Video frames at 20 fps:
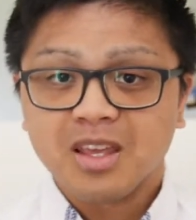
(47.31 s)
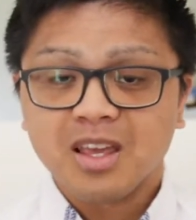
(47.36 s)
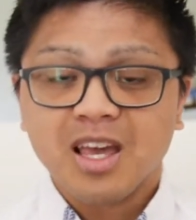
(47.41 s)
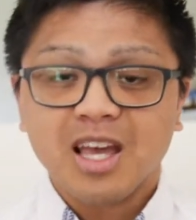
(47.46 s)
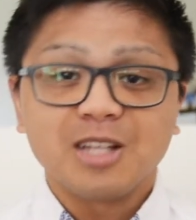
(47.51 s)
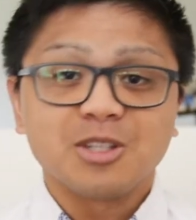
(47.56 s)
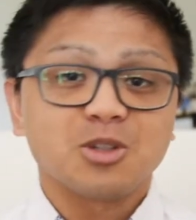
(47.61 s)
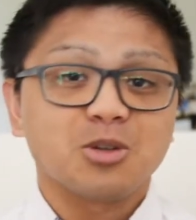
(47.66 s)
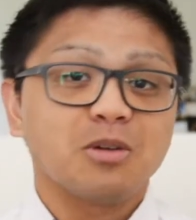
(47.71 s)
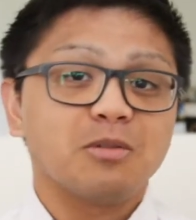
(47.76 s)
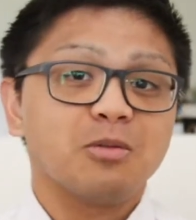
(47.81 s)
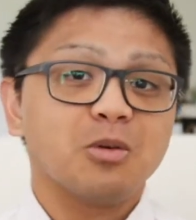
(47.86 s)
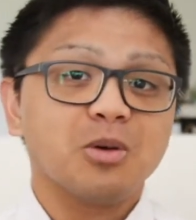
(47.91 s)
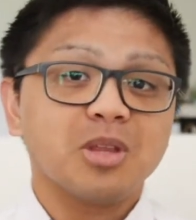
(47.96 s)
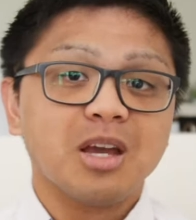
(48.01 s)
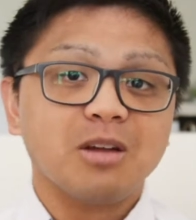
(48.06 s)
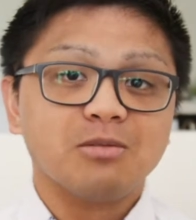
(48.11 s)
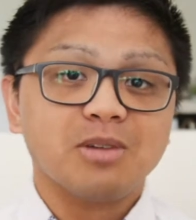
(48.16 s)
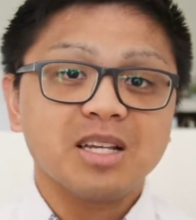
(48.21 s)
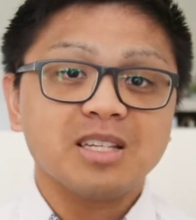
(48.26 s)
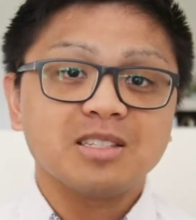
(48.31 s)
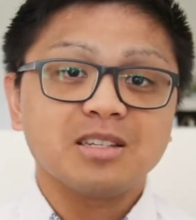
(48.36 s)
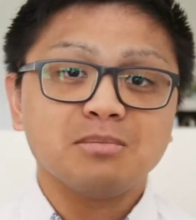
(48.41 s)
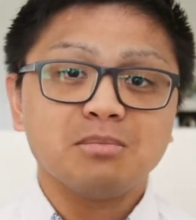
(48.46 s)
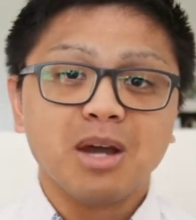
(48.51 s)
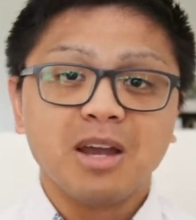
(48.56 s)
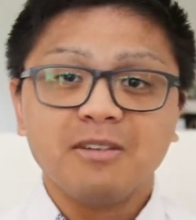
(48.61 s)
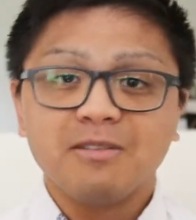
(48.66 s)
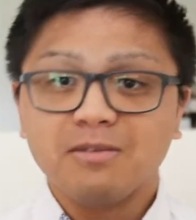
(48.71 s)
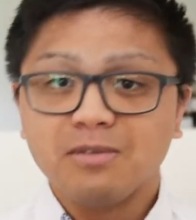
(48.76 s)
And so for that reason,
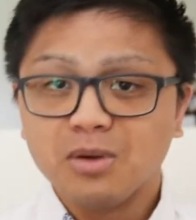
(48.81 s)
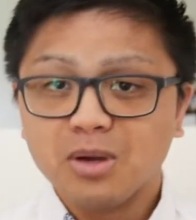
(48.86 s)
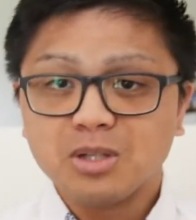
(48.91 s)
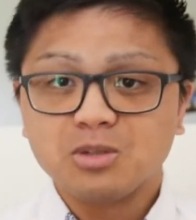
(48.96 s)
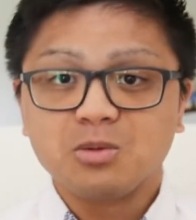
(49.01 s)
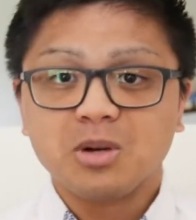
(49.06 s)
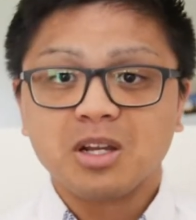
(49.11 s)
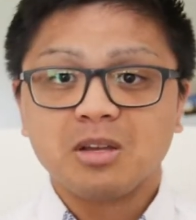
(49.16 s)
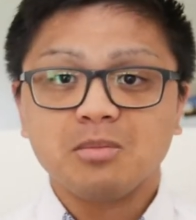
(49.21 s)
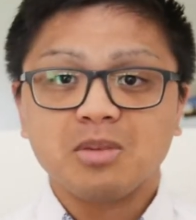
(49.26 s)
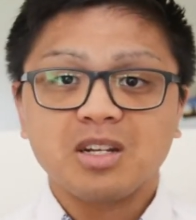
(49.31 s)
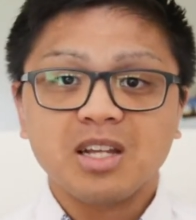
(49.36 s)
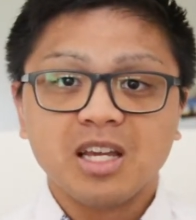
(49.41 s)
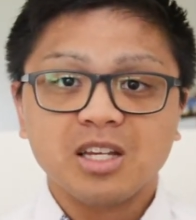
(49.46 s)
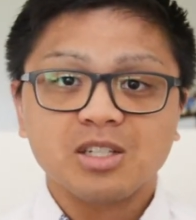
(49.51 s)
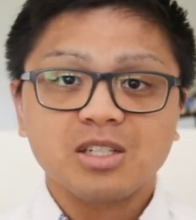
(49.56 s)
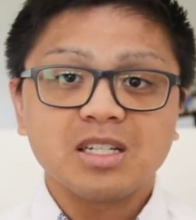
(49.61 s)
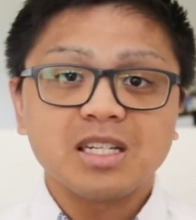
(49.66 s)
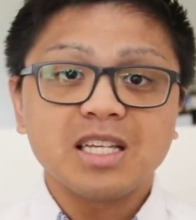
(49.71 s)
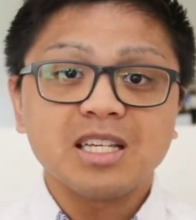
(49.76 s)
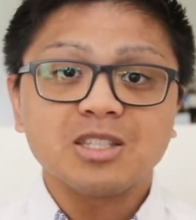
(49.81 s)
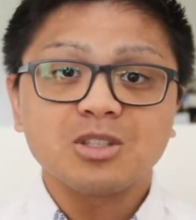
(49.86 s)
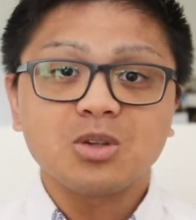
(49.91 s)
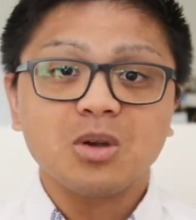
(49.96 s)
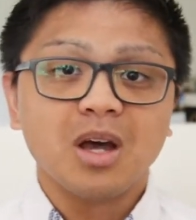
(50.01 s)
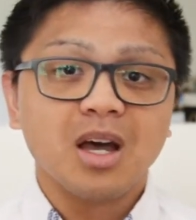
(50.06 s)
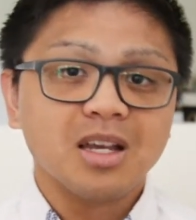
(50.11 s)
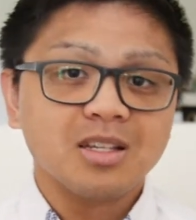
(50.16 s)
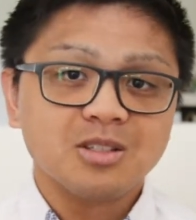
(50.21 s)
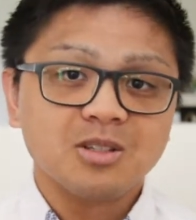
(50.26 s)
my first recommendation is to
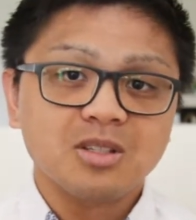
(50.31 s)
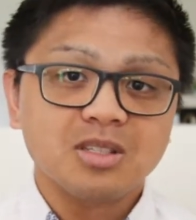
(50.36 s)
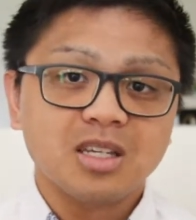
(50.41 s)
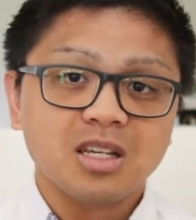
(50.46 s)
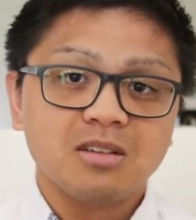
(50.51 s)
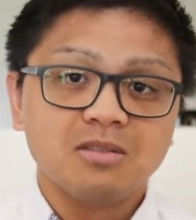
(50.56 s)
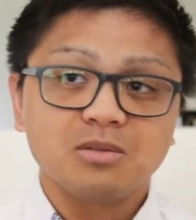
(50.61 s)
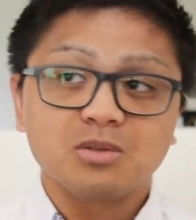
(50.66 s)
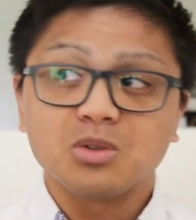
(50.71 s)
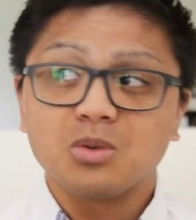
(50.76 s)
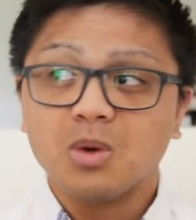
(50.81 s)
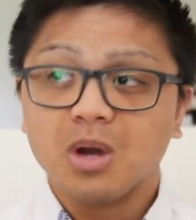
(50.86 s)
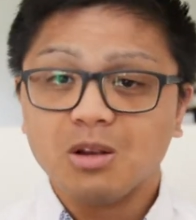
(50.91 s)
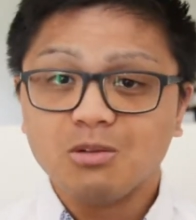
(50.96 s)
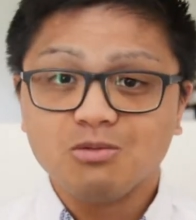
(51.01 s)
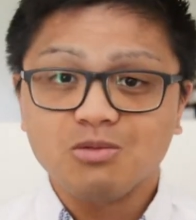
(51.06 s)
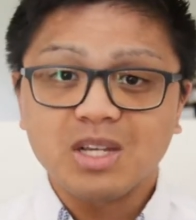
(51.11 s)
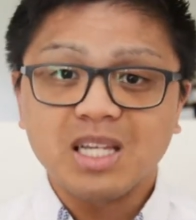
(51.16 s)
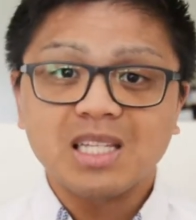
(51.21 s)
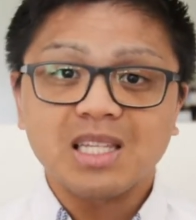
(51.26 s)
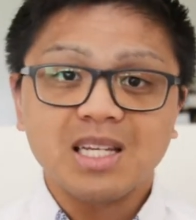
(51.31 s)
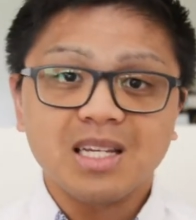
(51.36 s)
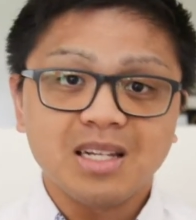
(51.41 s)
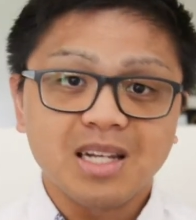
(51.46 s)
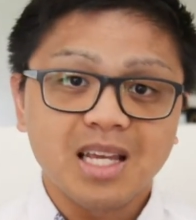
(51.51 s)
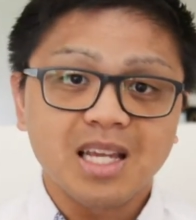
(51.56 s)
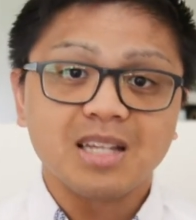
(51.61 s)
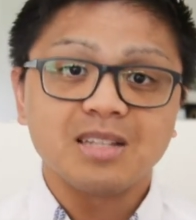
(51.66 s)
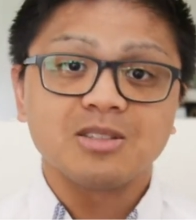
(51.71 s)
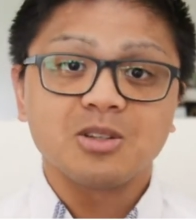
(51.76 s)
ask yourself, do I really
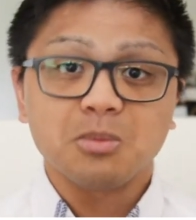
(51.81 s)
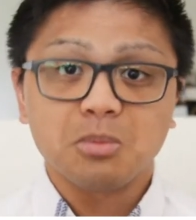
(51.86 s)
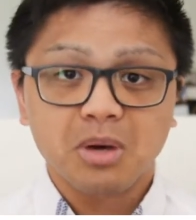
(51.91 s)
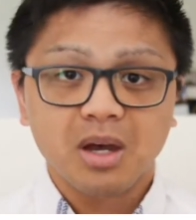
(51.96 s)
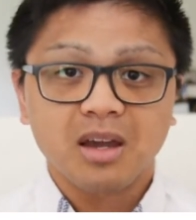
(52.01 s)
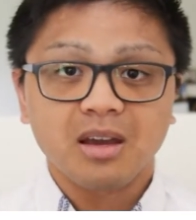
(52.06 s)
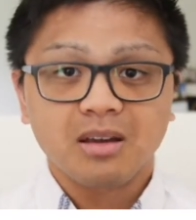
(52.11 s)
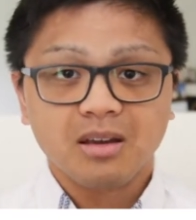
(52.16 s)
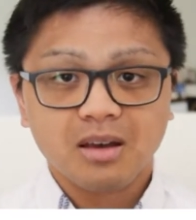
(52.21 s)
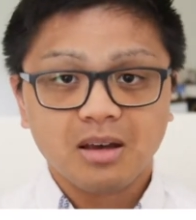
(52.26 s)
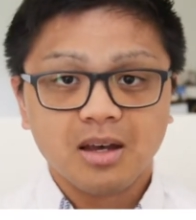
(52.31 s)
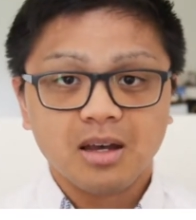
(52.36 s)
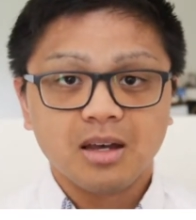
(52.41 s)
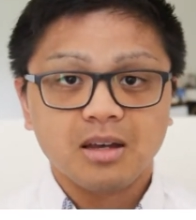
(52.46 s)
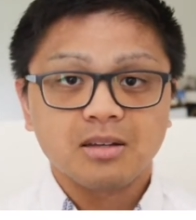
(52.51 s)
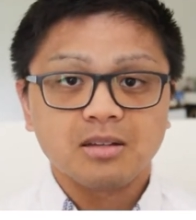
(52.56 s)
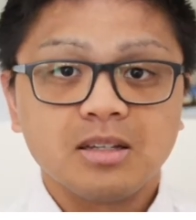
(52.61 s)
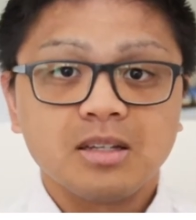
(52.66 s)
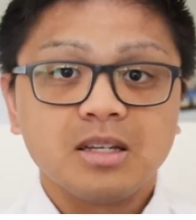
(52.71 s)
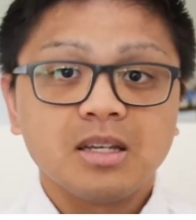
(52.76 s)
need to buy a car?